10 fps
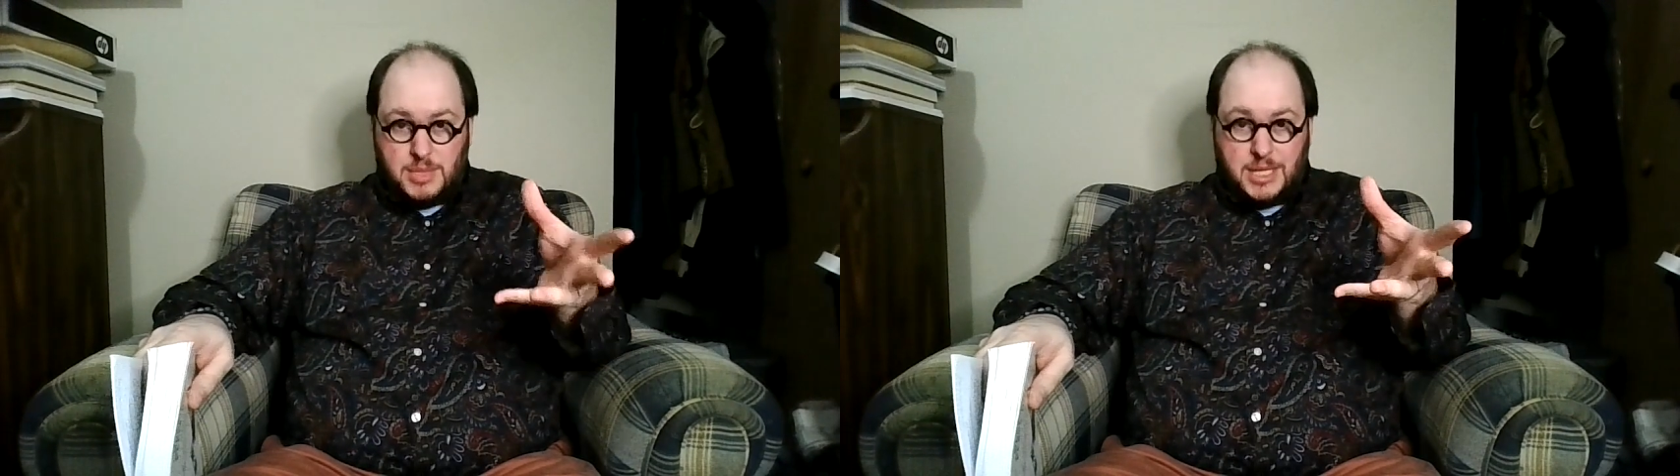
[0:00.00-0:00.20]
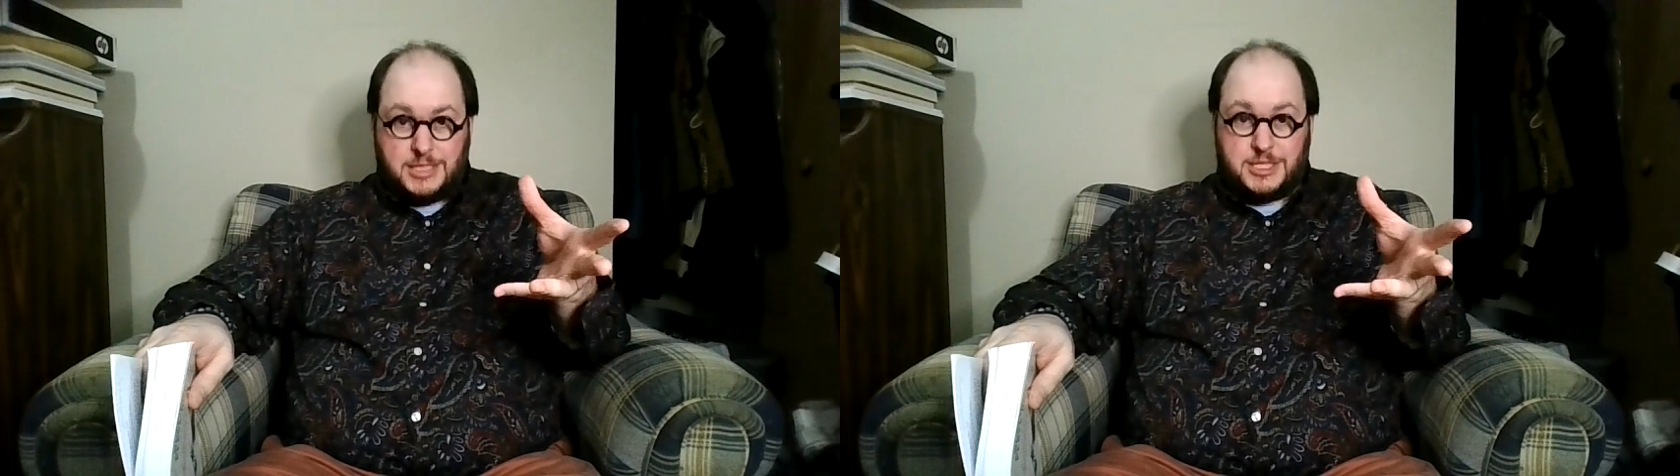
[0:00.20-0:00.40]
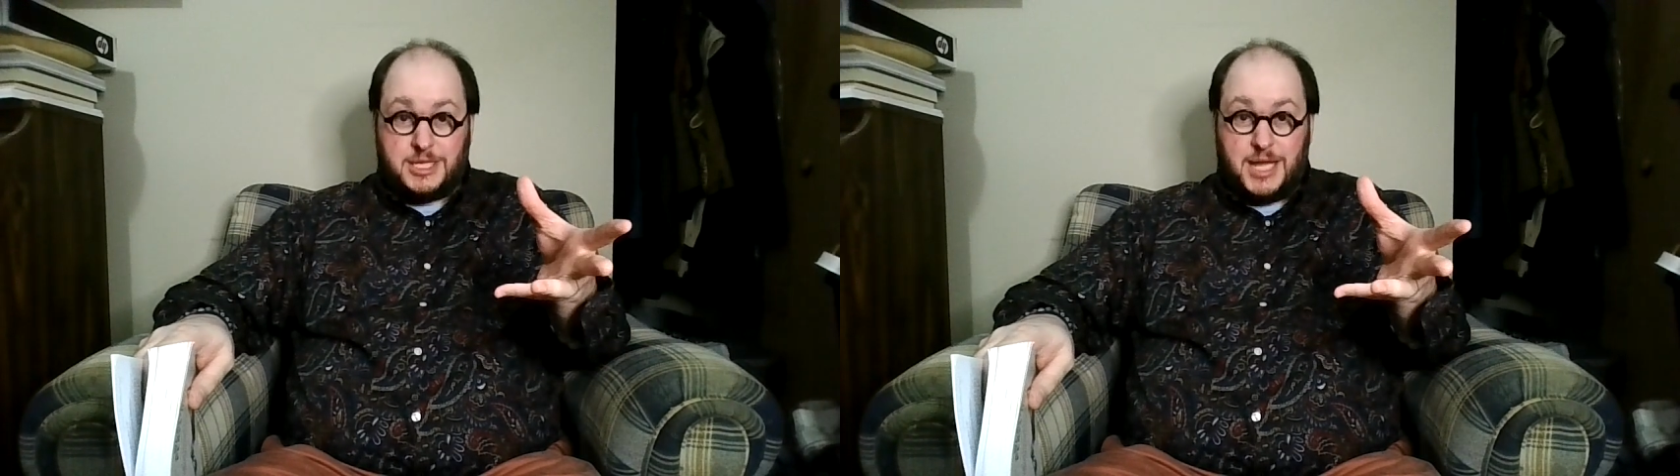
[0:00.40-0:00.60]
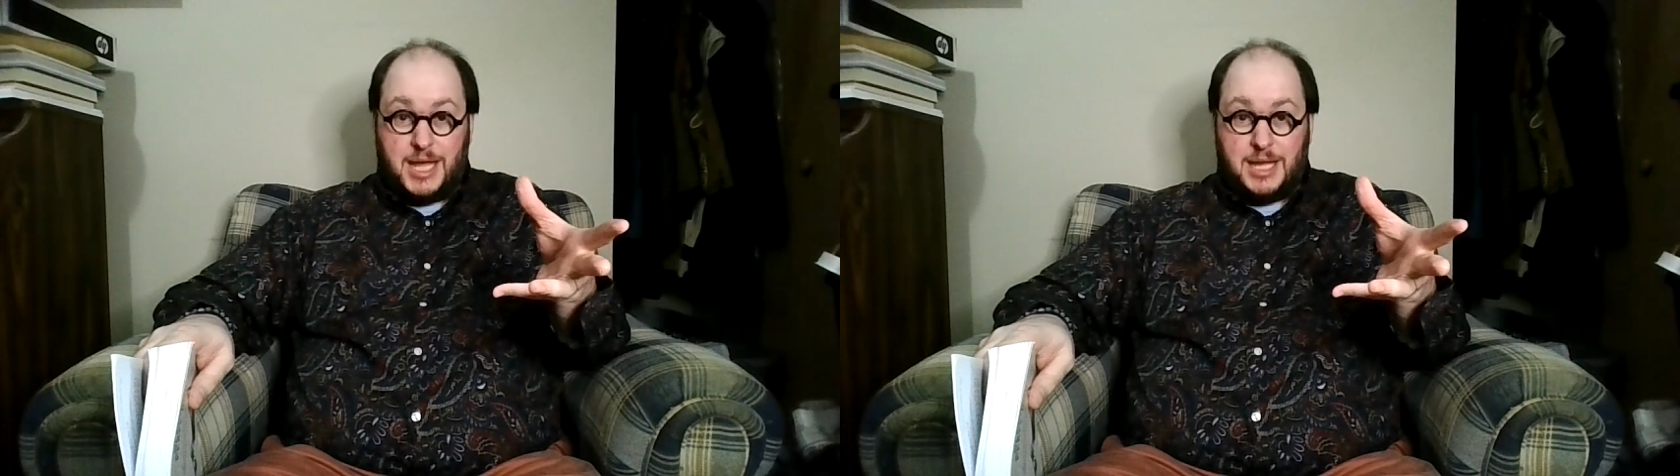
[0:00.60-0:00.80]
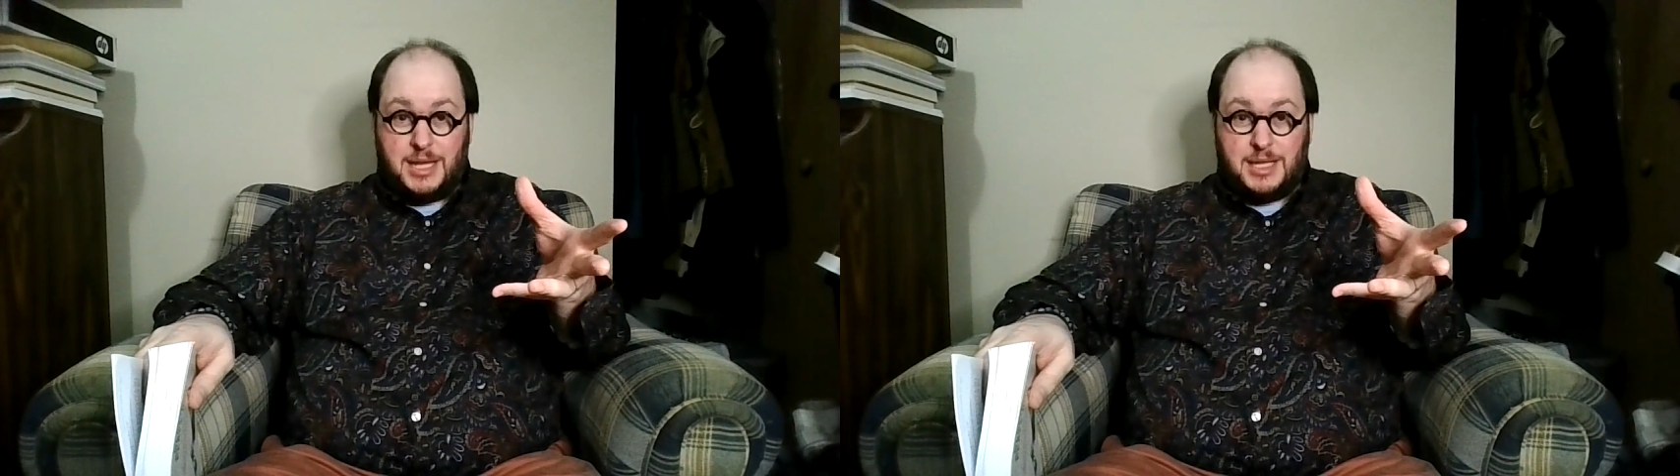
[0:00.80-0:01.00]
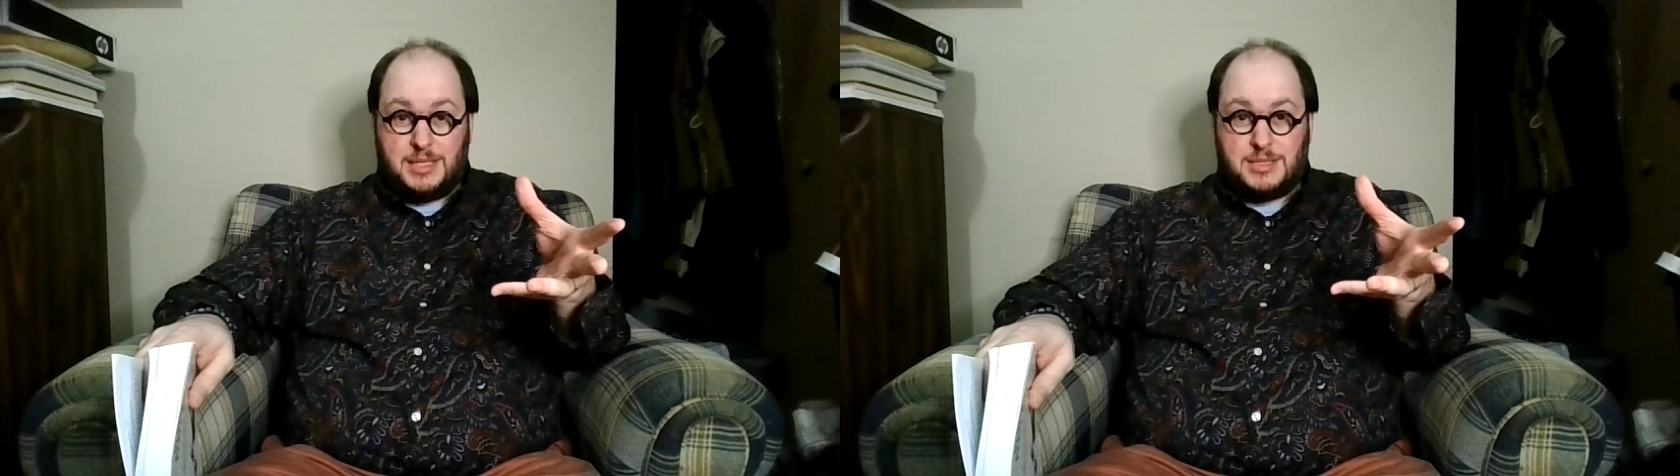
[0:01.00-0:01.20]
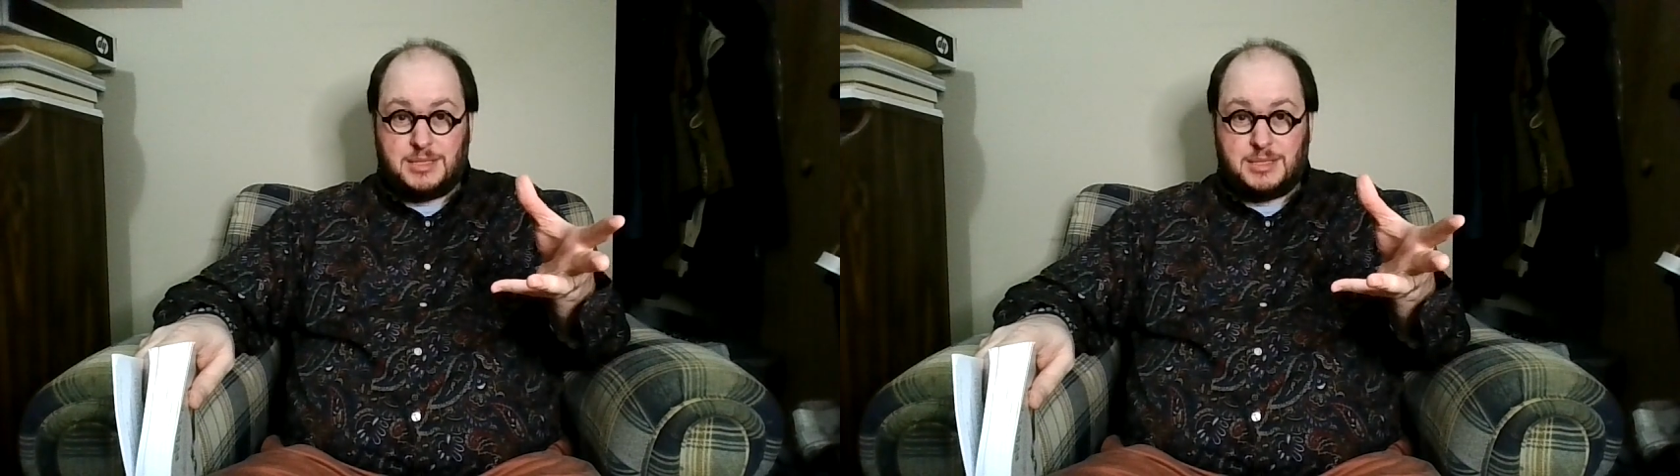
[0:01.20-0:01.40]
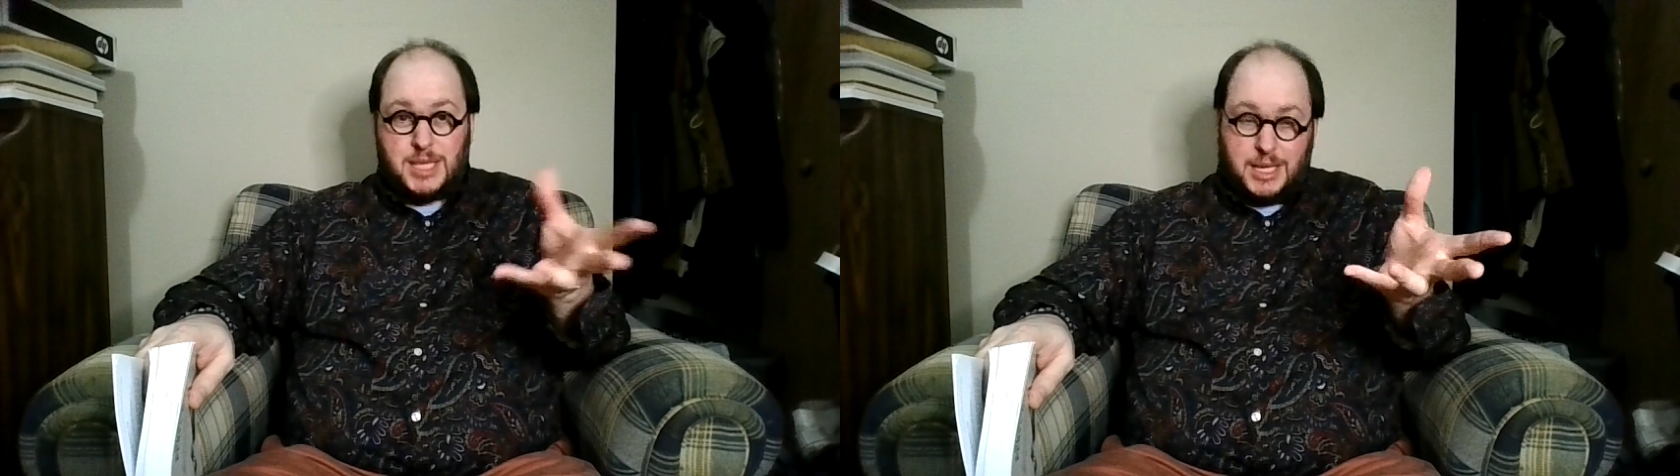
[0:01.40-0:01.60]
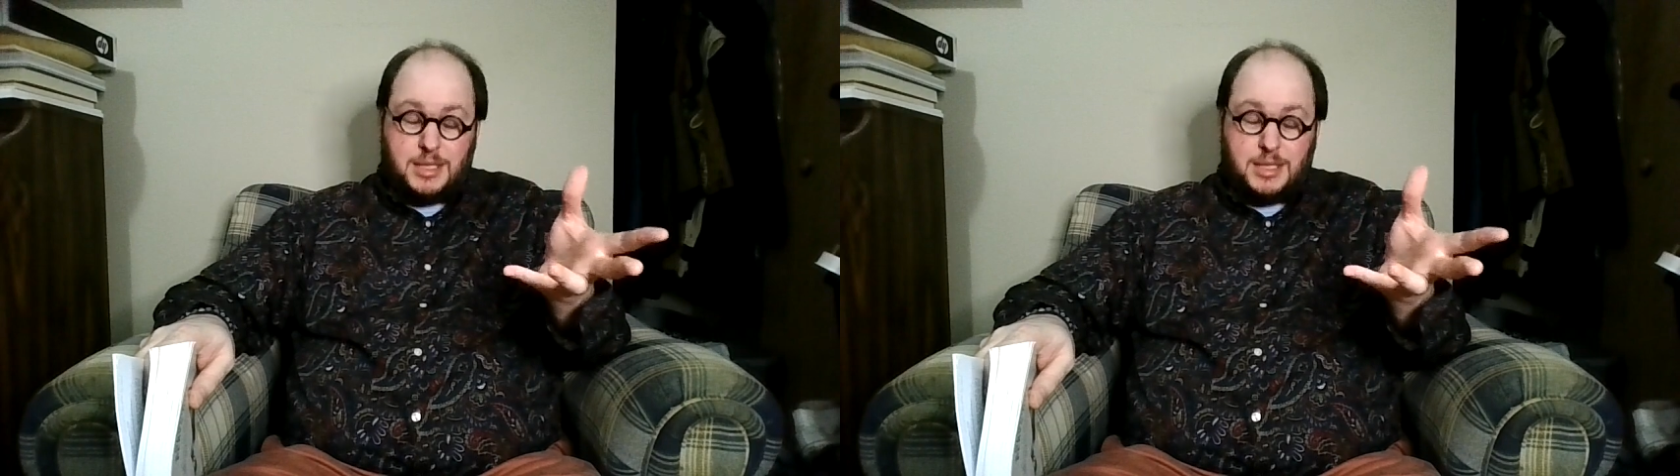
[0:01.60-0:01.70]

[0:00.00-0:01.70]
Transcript: 1980s